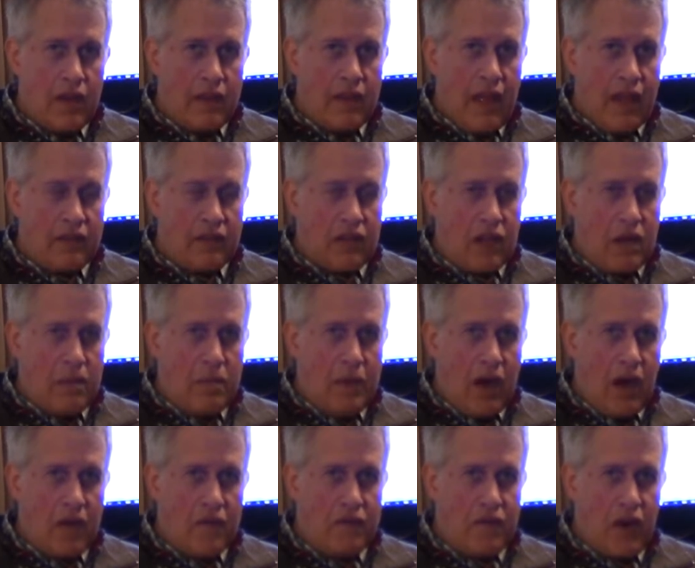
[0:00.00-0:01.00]
That's going to be
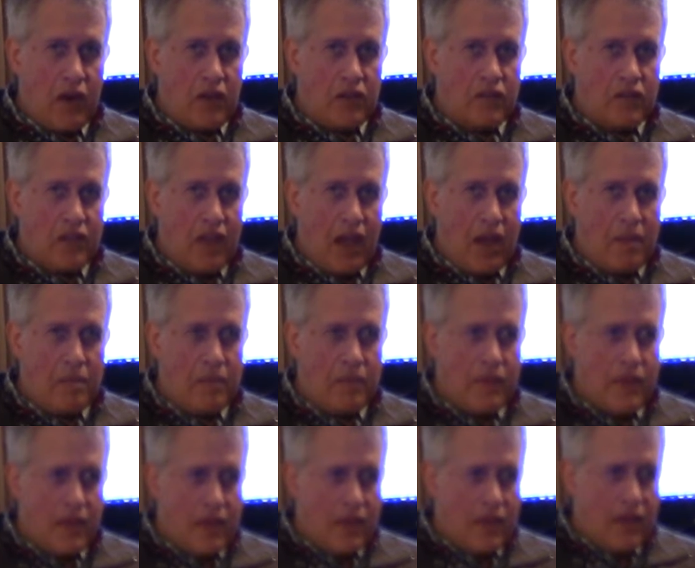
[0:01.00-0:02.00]
our first
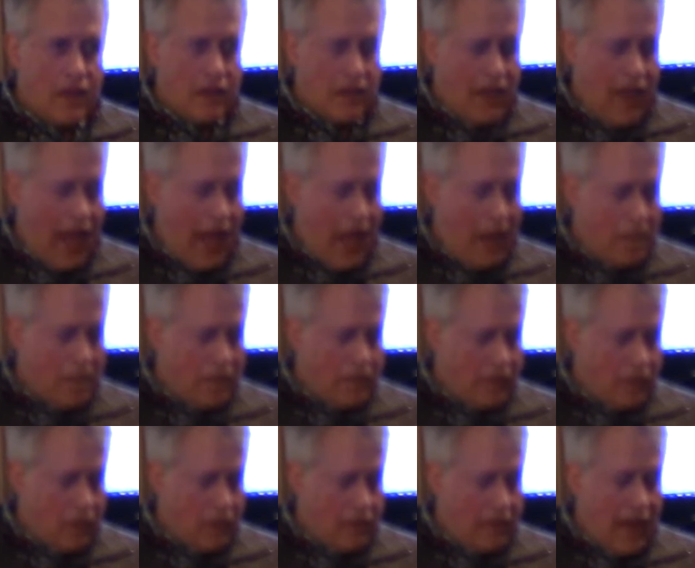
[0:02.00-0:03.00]
lab, is
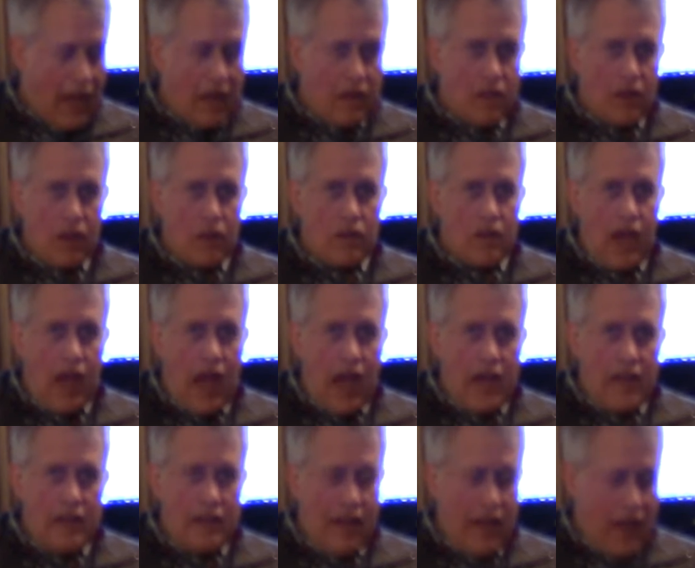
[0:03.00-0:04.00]
to download the
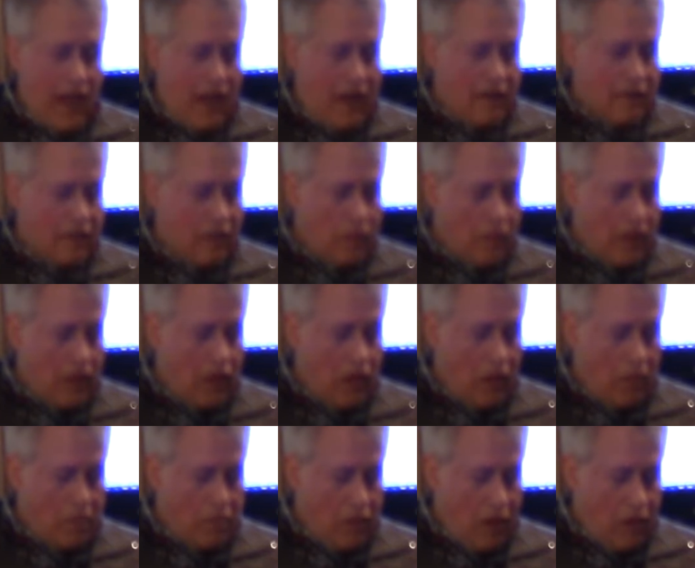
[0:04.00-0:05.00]
IDE so we can
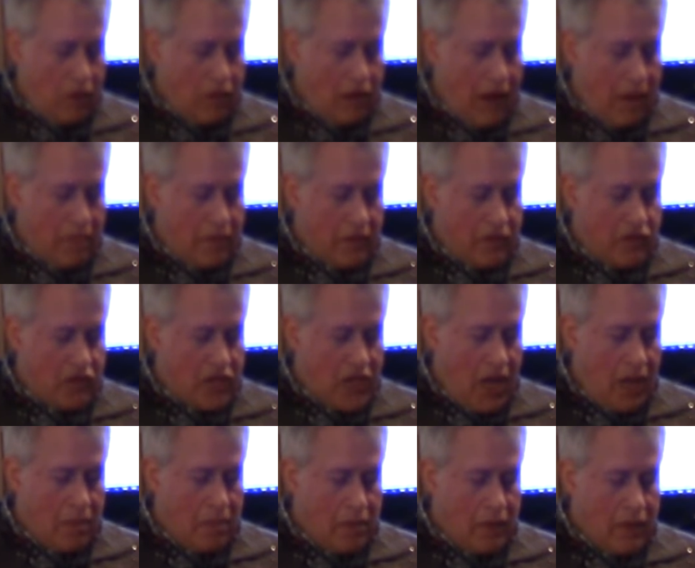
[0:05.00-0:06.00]
all program this
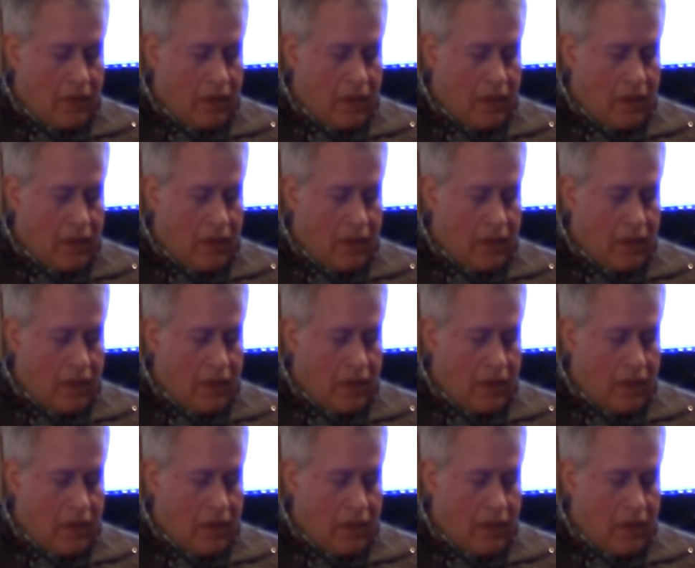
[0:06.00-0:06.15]
chip.